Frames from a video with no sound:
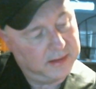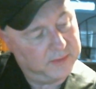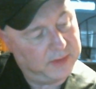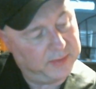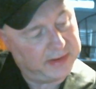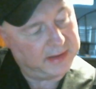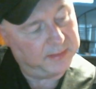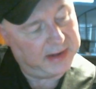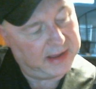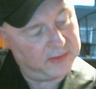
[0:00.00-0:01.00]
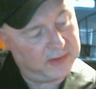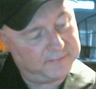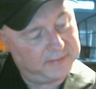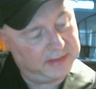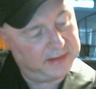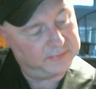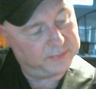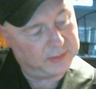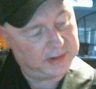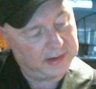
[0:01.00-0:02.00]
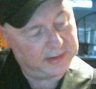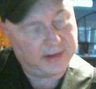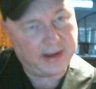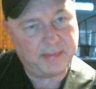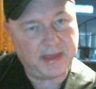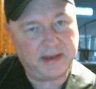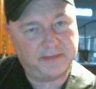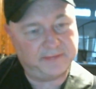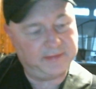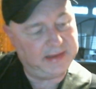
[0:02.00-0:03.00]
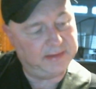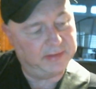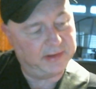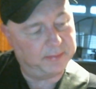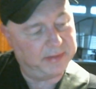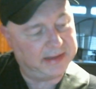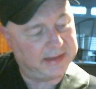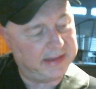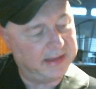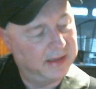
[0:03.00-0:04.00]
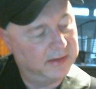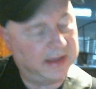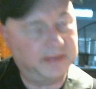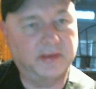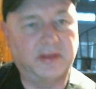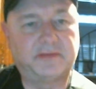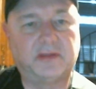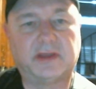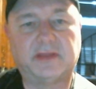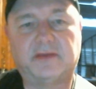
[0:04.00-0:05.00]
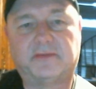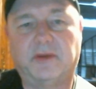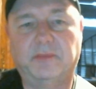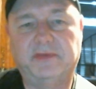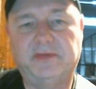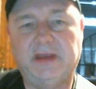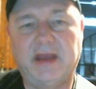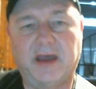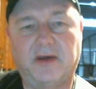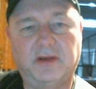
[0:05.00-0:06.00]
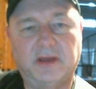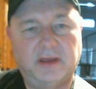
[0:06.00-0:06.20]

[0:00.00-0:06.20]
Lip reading: When we come down off of this, we're going to grab that C with our pinky. Okay, so let's look at this from the C down.